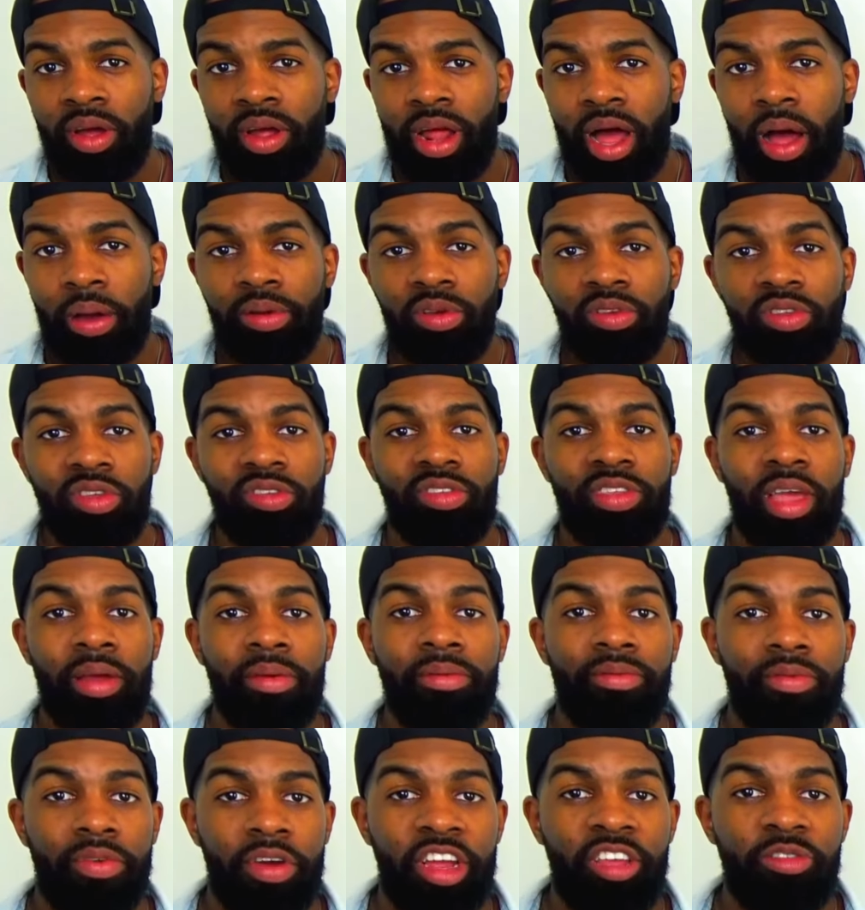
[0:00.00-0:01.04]
I'll use the same
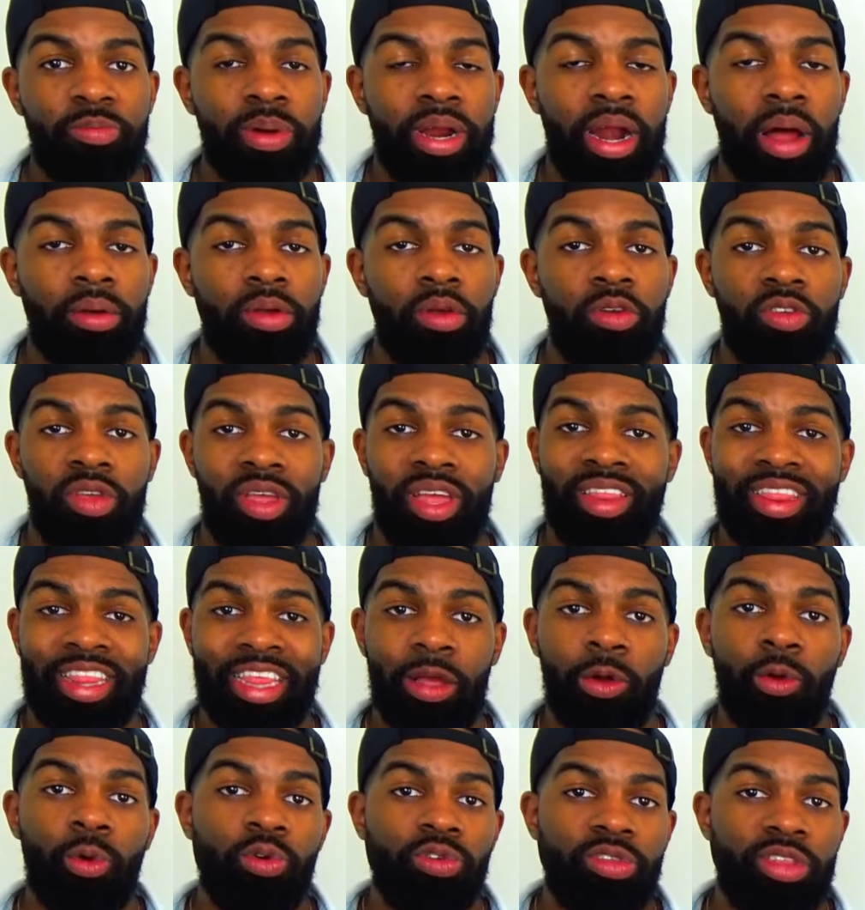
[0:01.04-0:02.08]
phrase, but I'll use it in
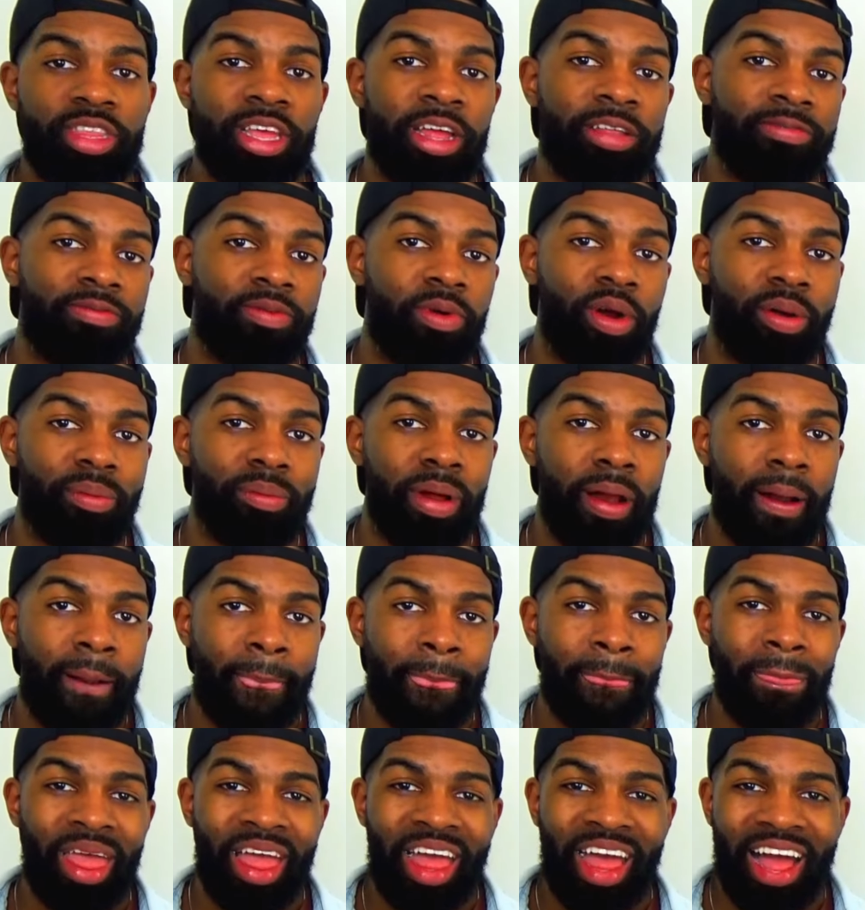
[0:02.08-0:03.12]
the usted form.
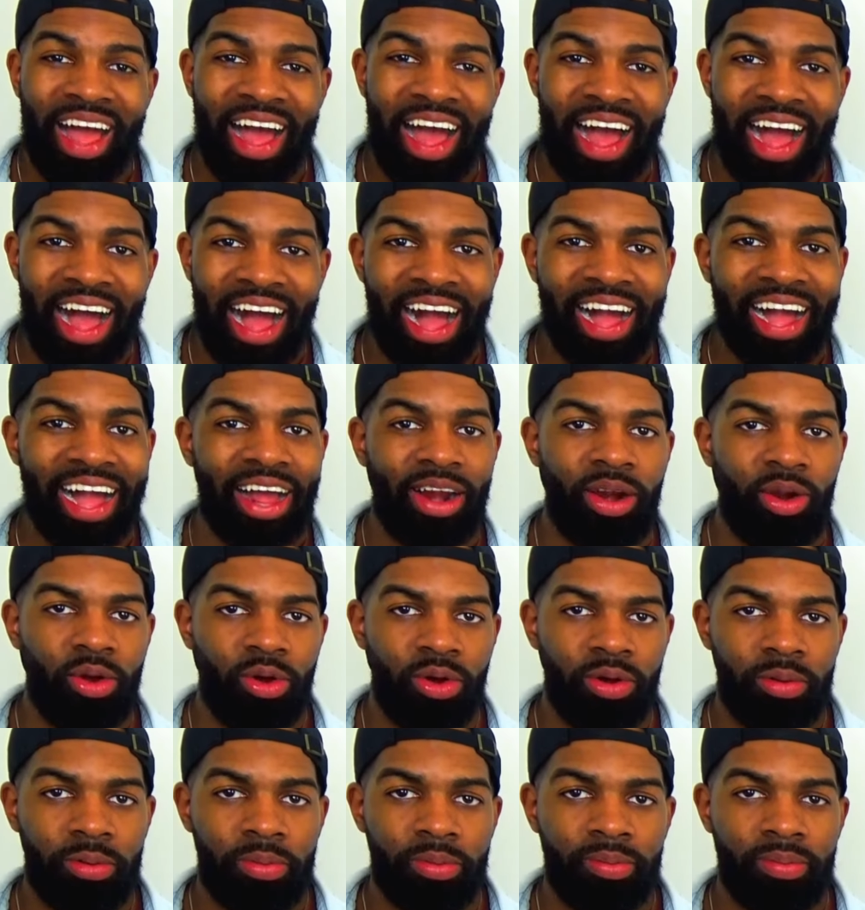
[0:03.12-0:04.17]

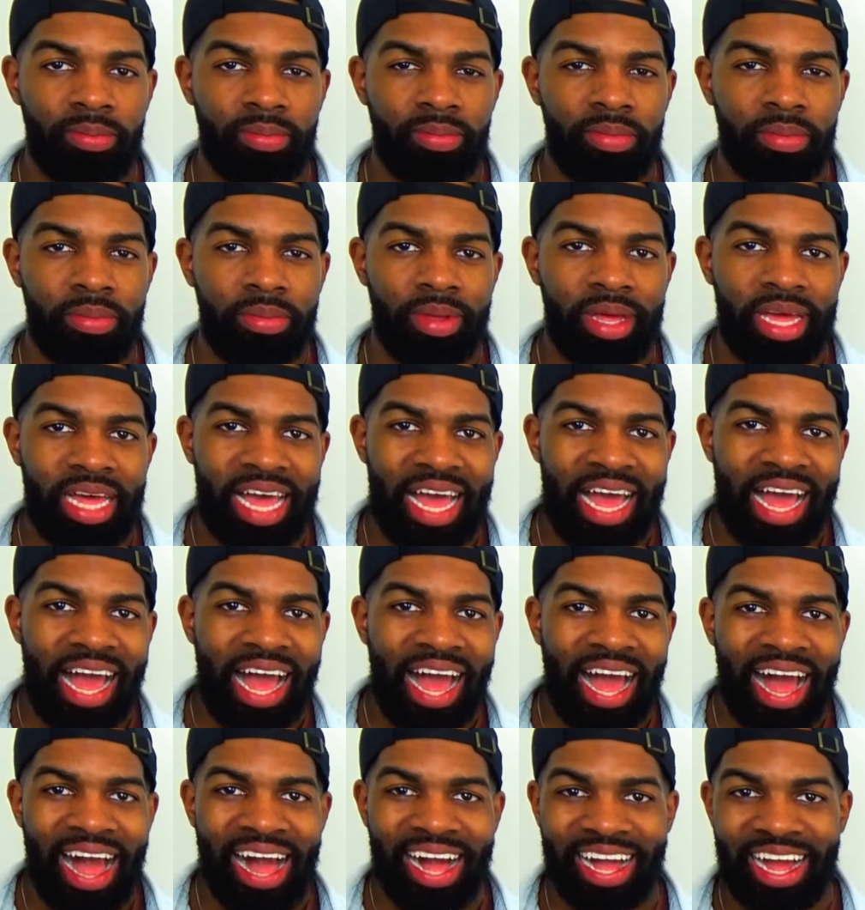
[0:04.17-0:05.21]
Hágalo.
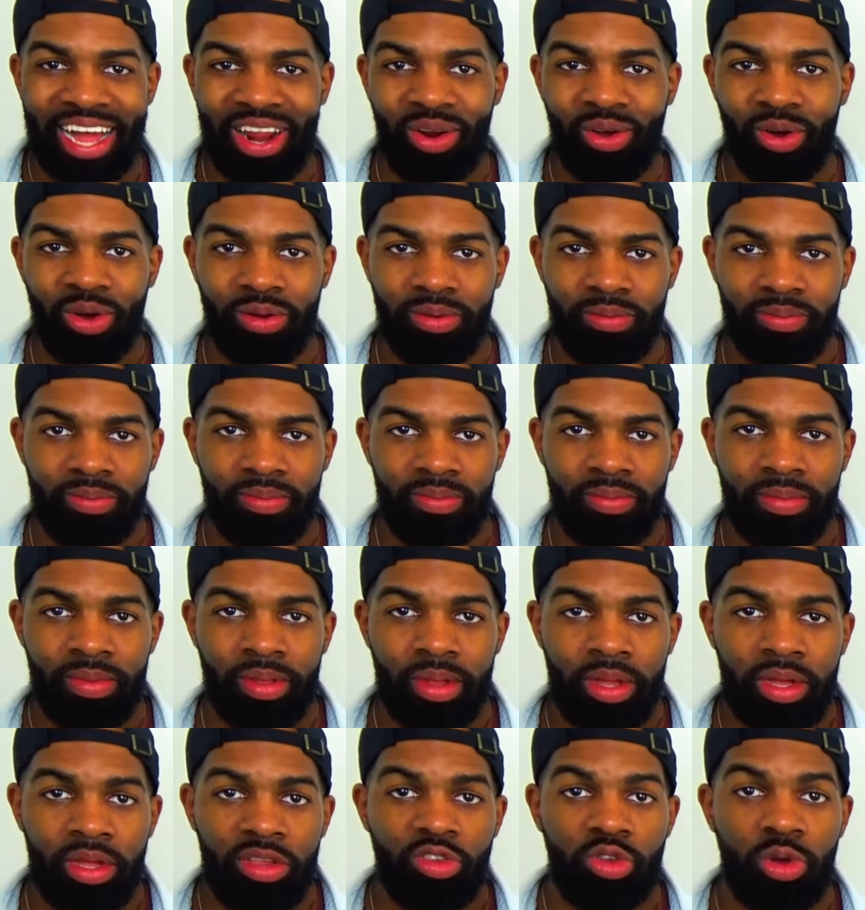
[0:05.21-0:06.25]
Hágalo.
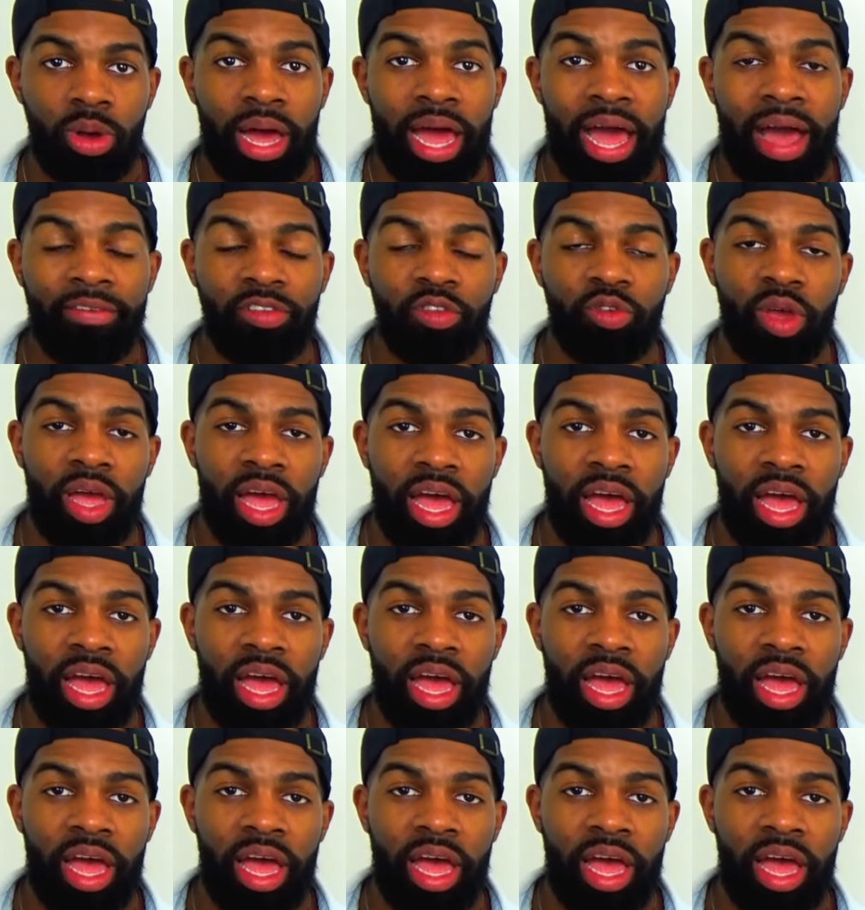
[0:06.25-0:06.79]
So I have to